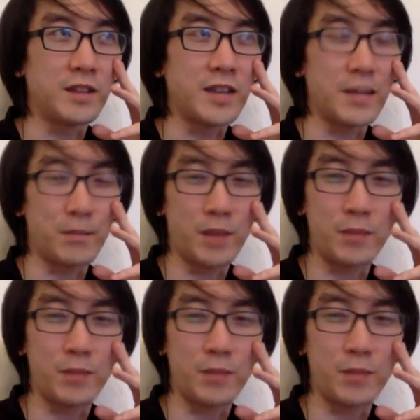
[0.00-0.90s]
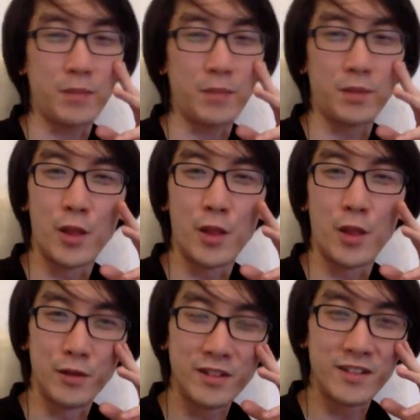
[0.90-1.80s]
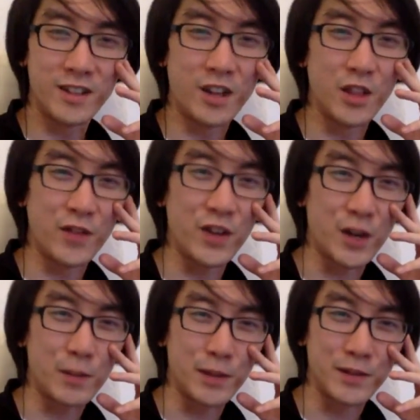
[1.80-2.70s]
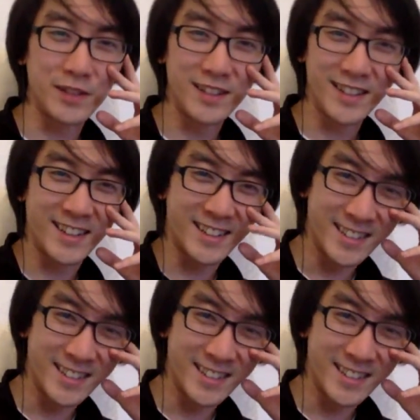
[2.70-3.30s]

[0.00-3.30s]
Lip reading: get people on the boat, on the VR boat.